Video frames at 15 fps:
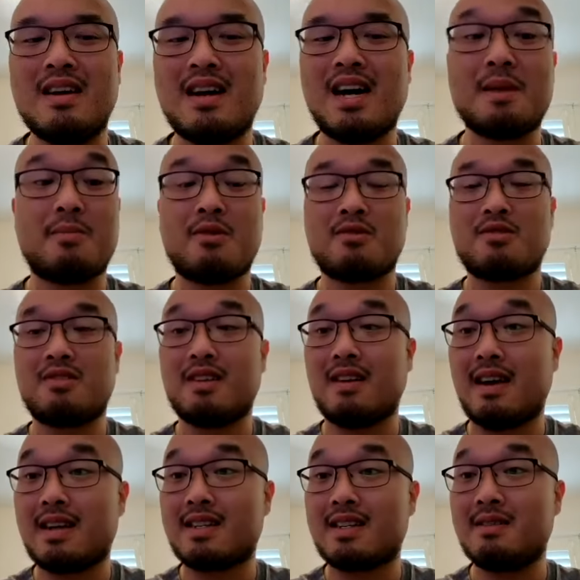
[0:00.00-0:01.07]
I personally
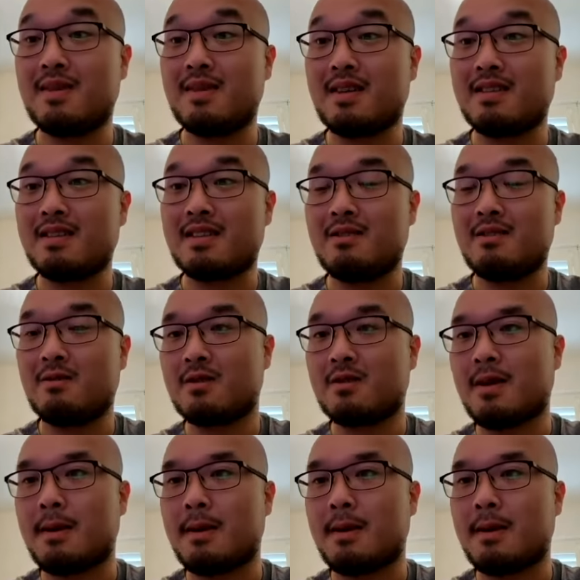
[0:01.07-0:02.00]
liked it because it was